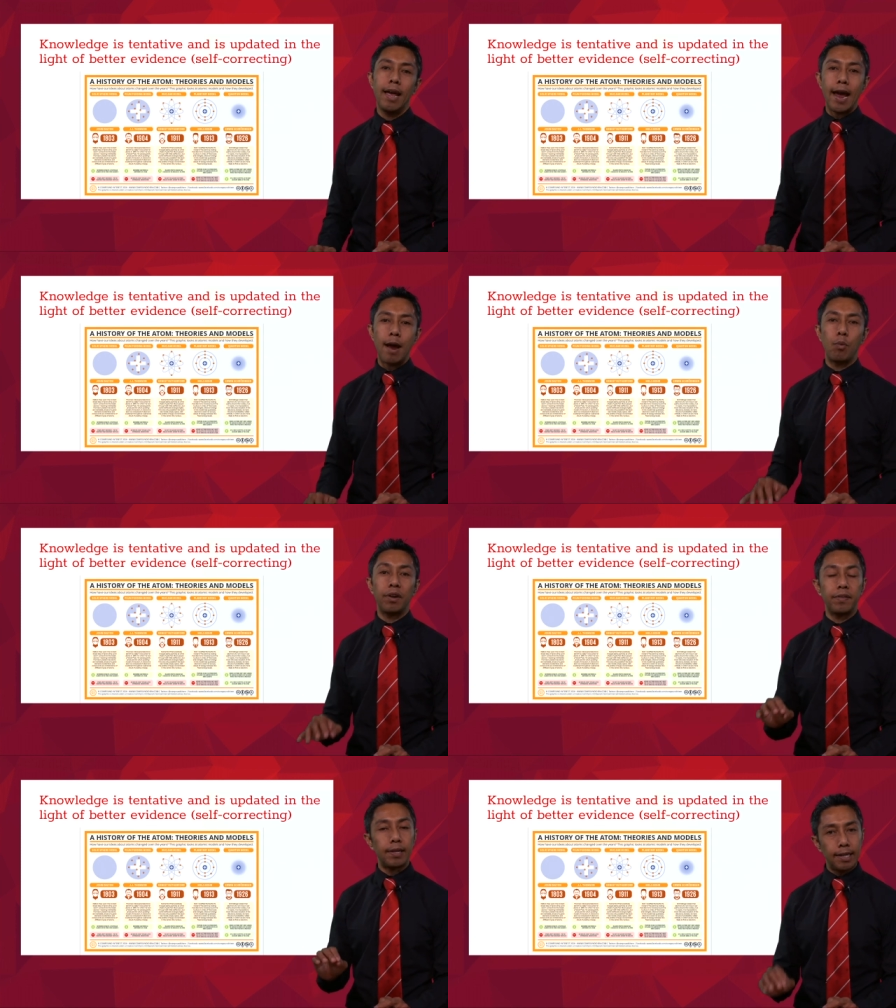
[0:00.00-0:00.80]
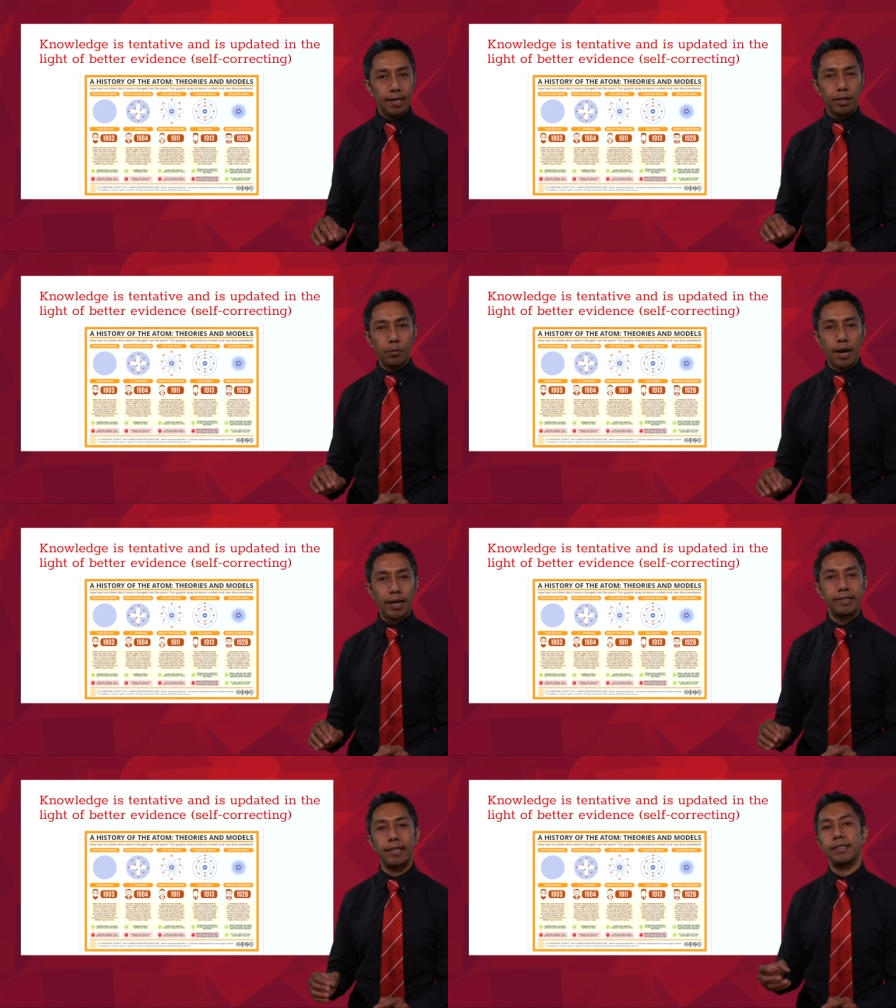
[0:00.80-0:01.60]
And one of the key
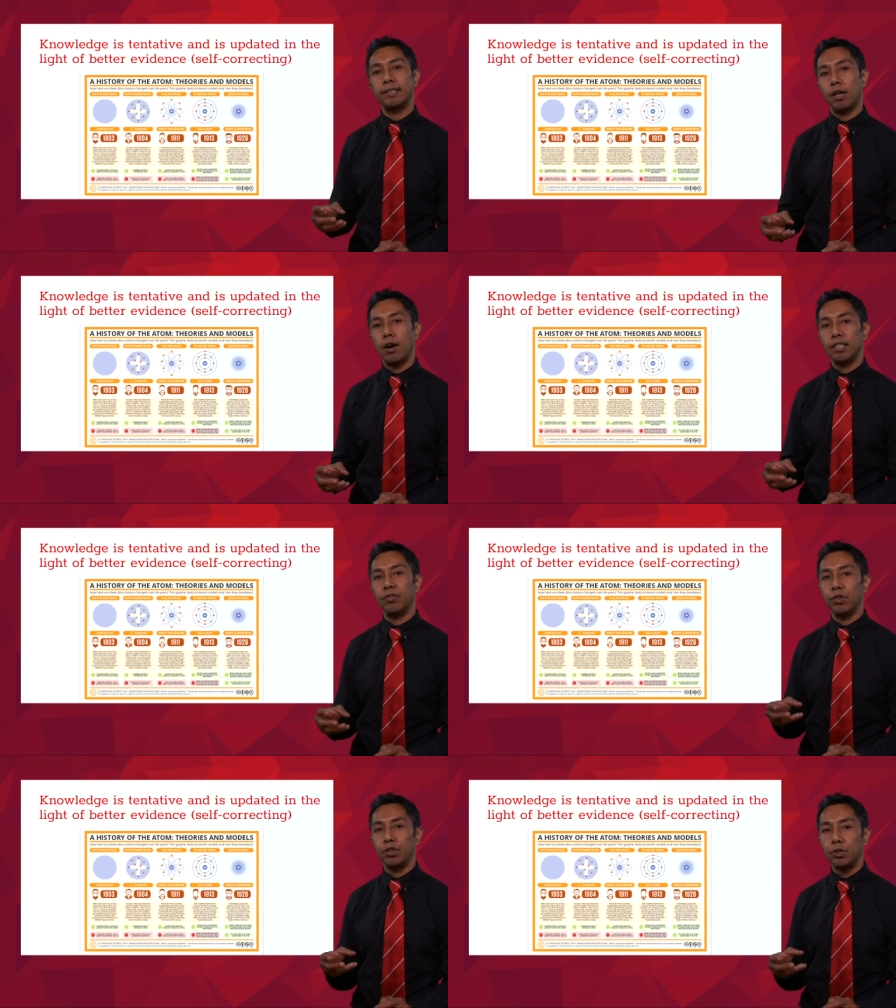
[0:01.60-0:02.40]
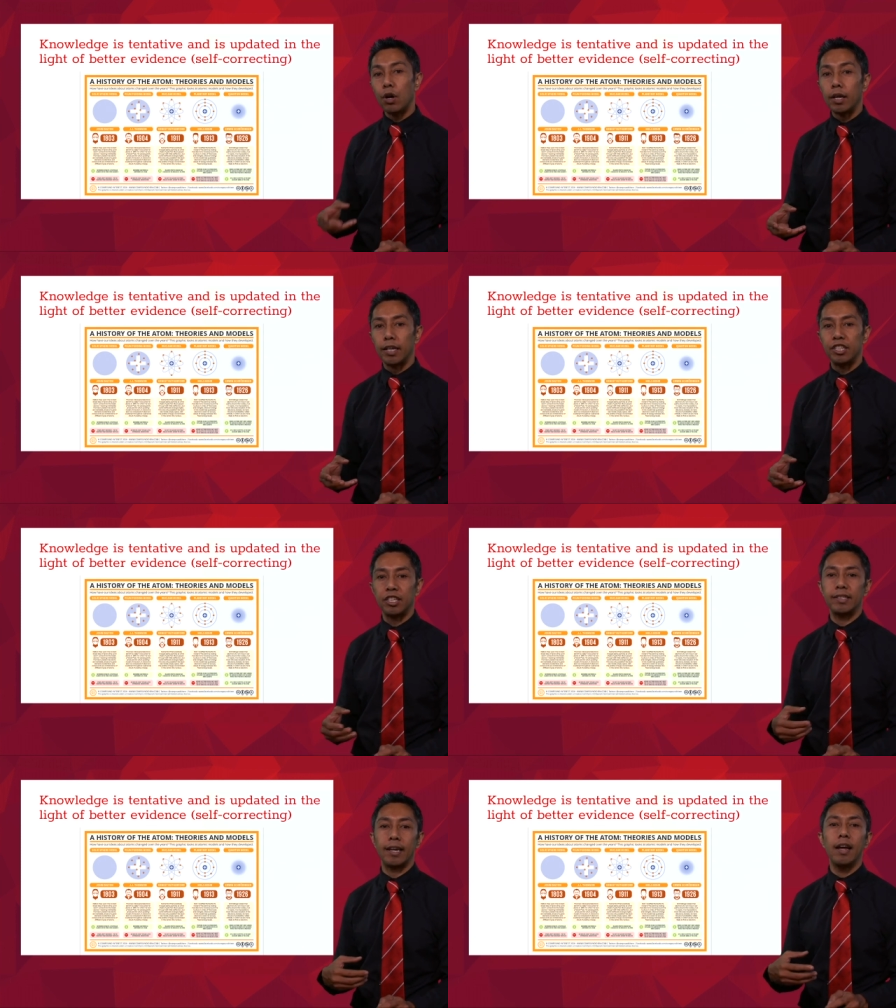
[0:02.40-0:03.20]
ways that science views knowledge
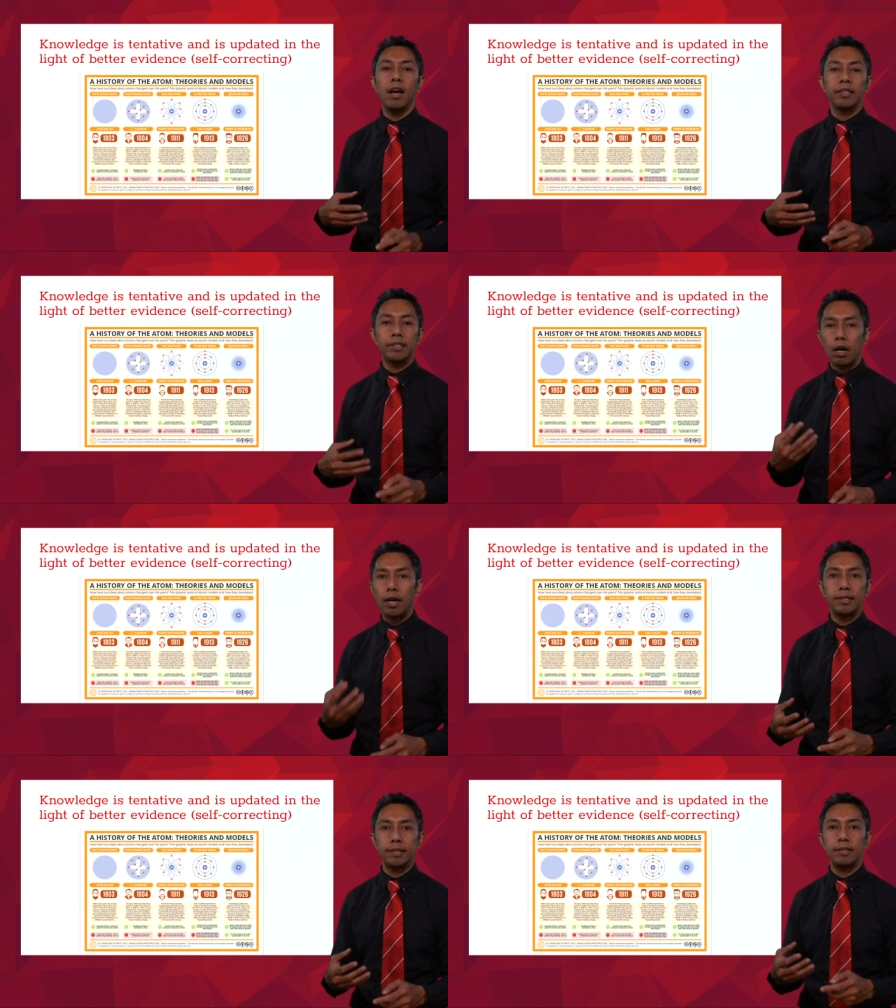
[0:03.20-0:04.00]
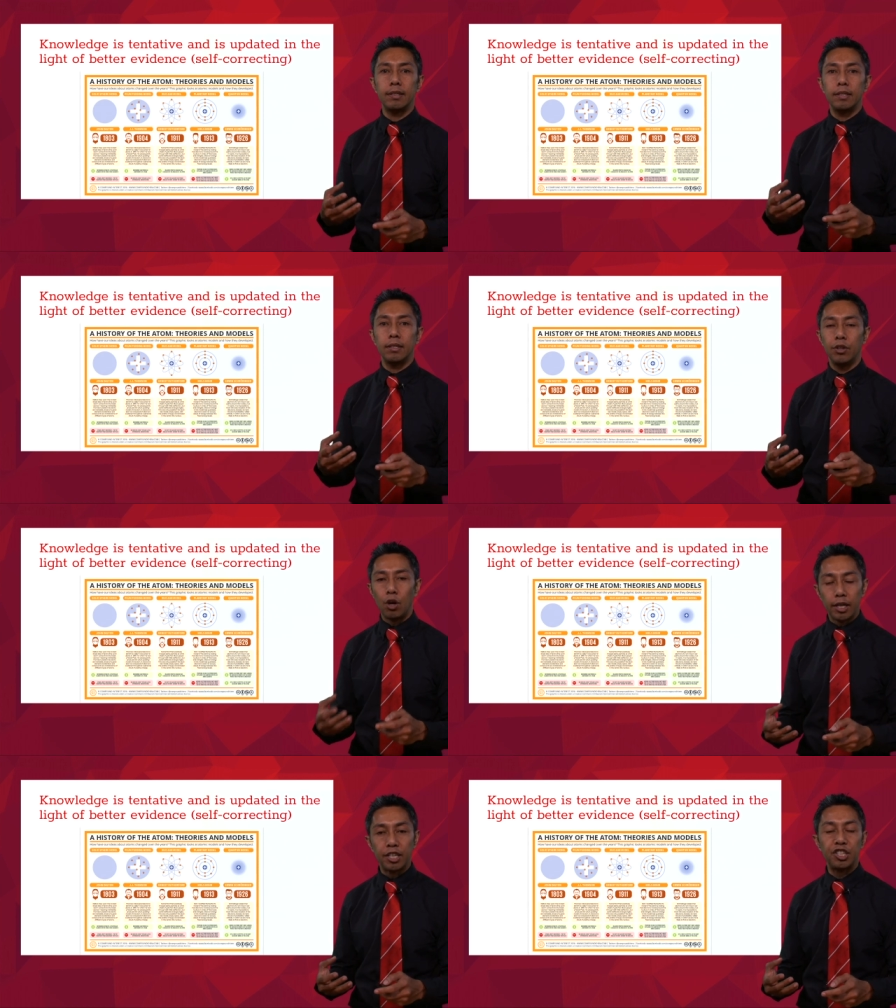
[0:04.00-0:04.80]
is that science is
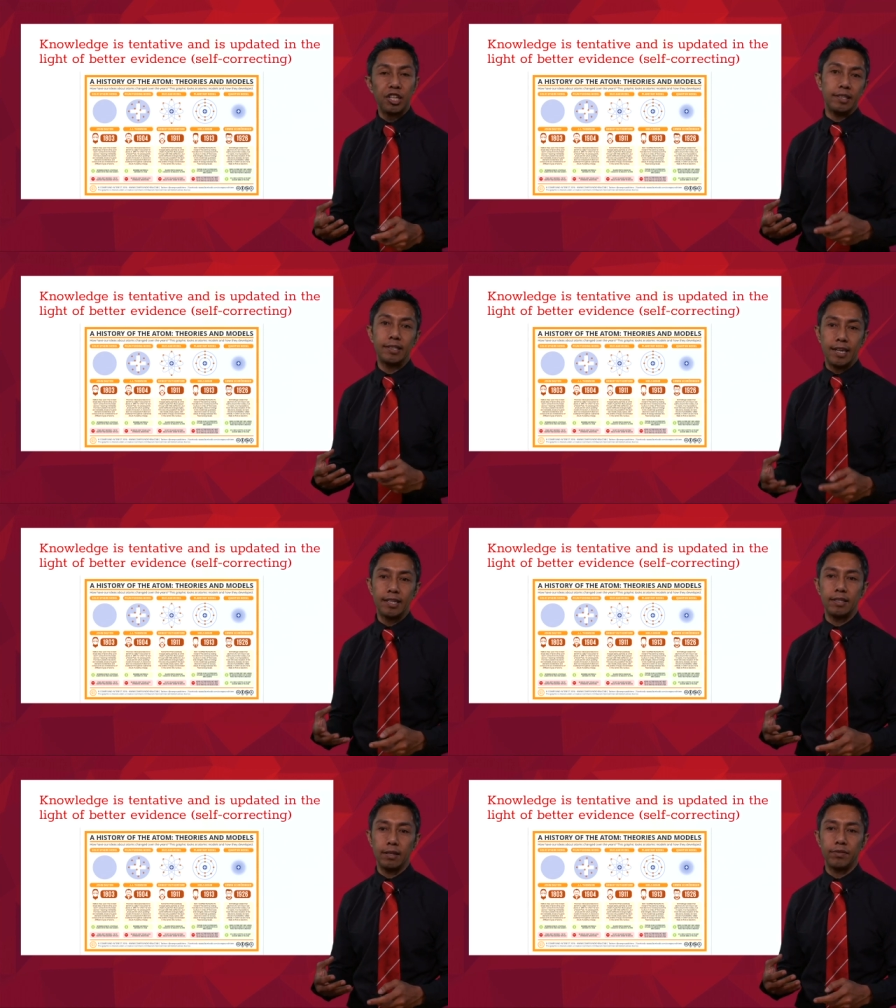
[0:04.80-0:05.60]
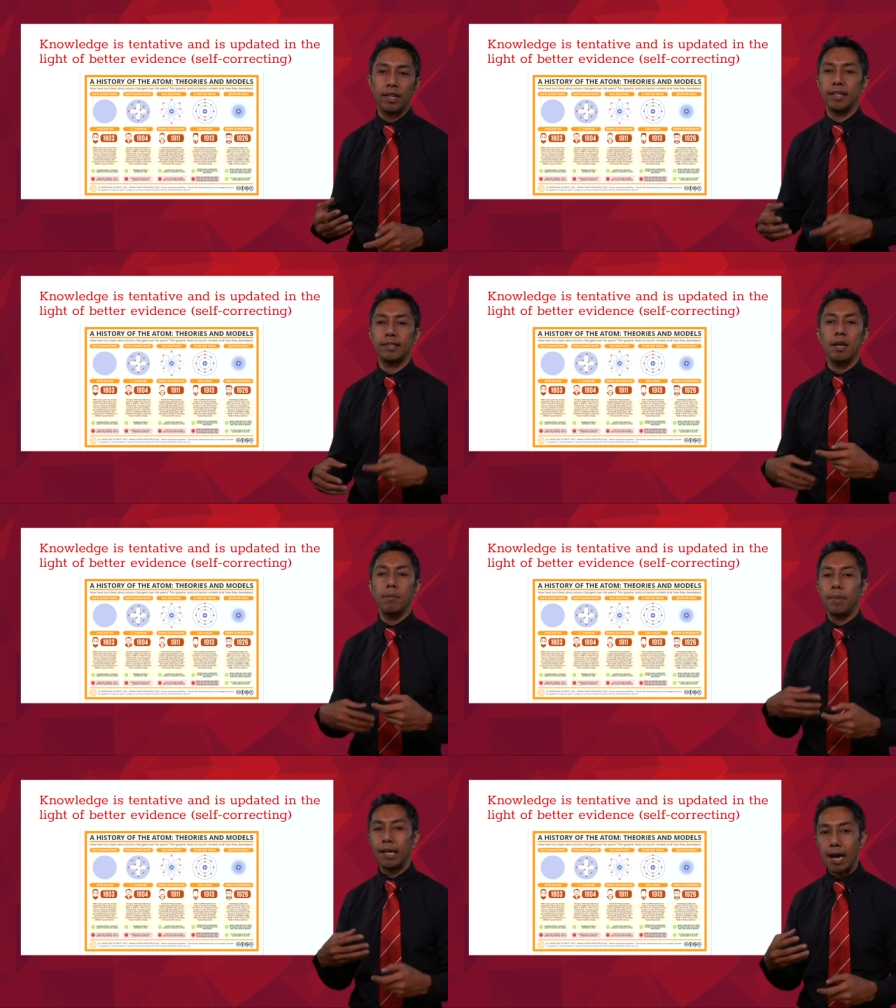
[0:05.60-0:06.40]
knowledge is tentative, that it's
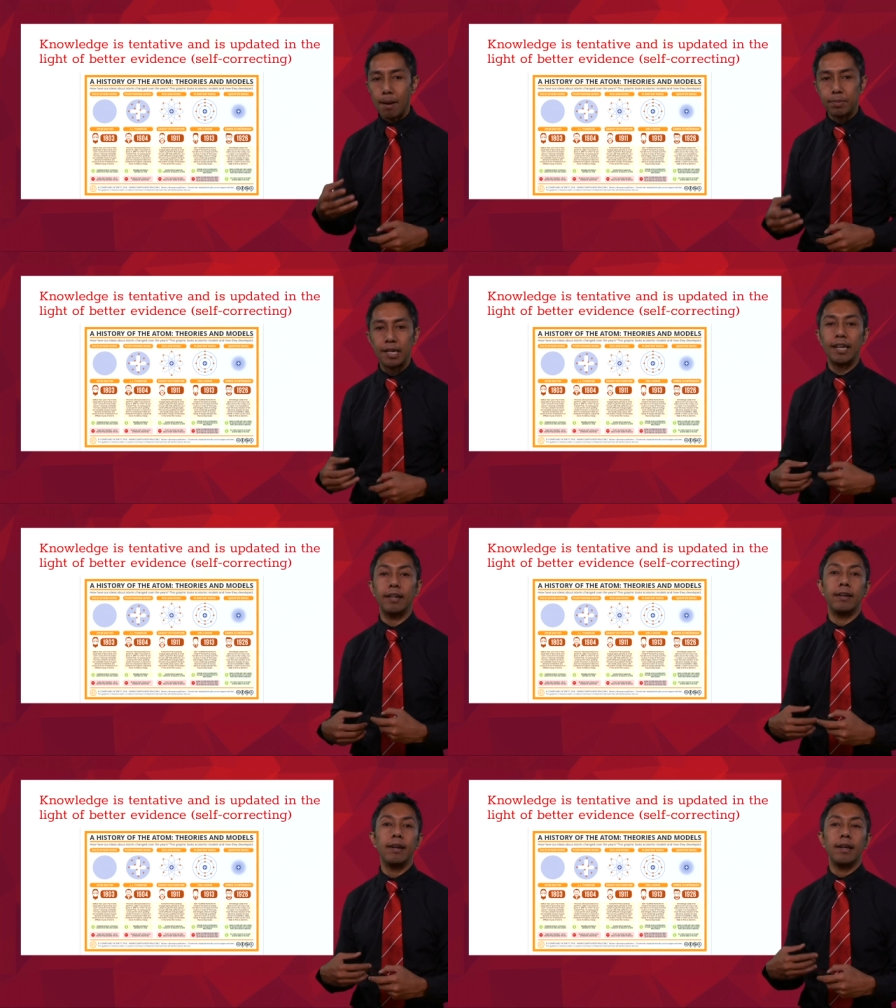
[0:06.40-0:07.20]
being updated